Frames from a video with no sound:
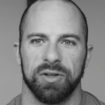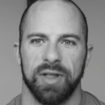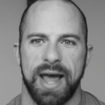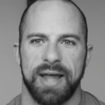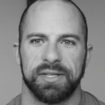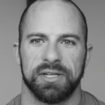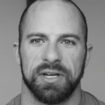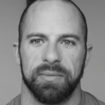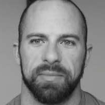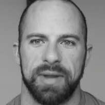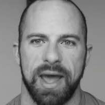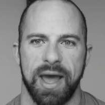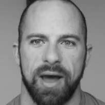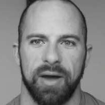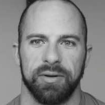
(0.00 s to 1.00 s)
your lats come
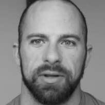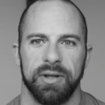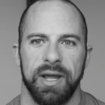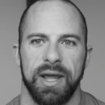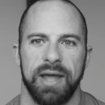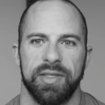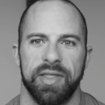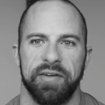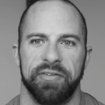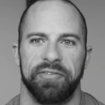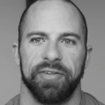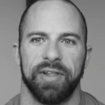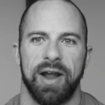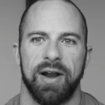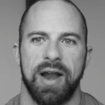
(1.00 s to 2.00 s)
down and they
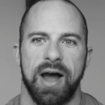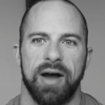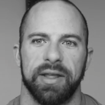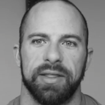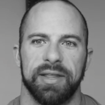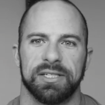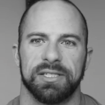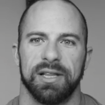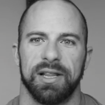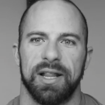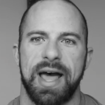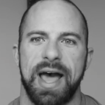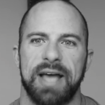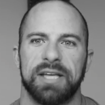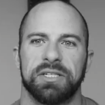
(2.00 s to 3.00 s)
flare out and this
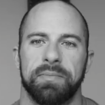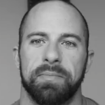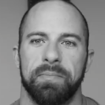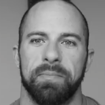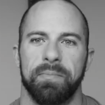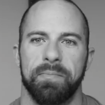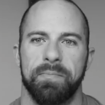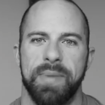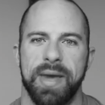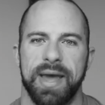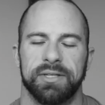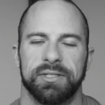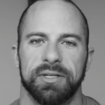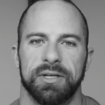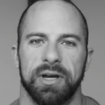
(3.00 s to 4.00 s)
last
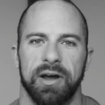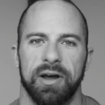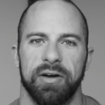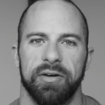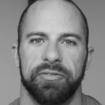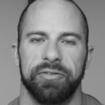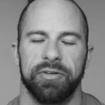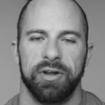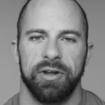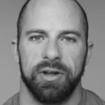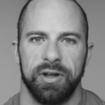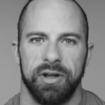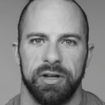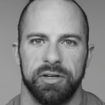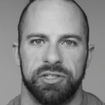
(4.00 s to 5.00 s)
bit of
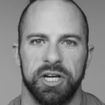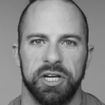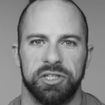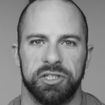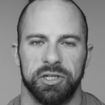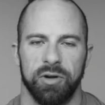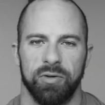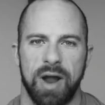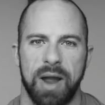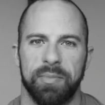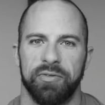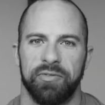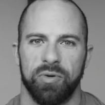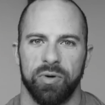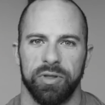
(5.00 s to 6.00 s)
tissue right
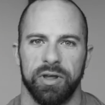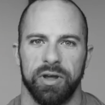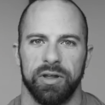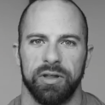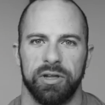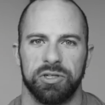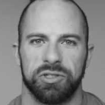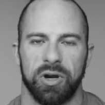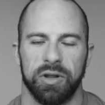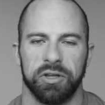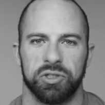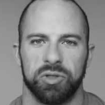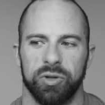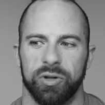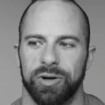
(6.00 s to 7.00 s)
before the you start on
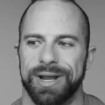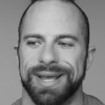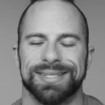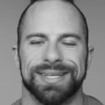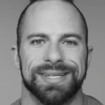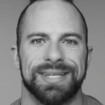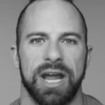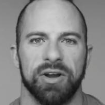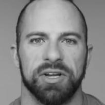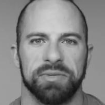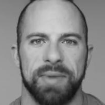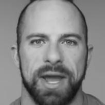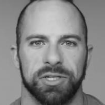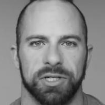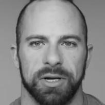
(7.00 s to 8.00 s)
the shoulder is the teres
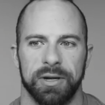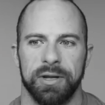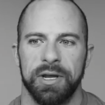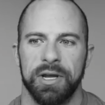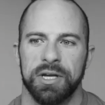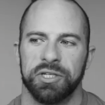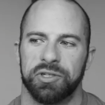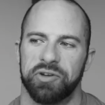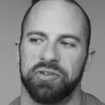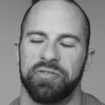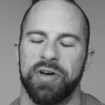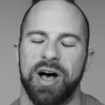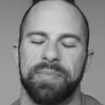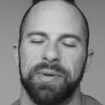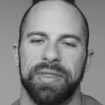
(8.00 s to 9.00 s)
major so
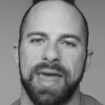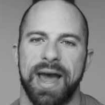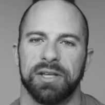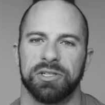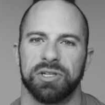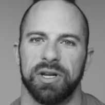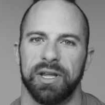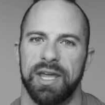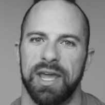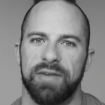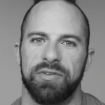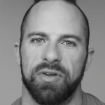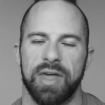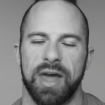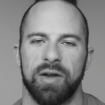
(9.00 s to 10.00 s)
developing that is going to
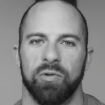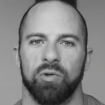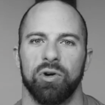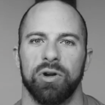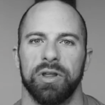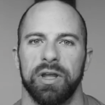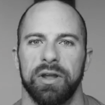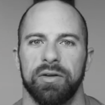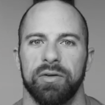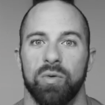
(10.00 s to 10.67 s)
give you that really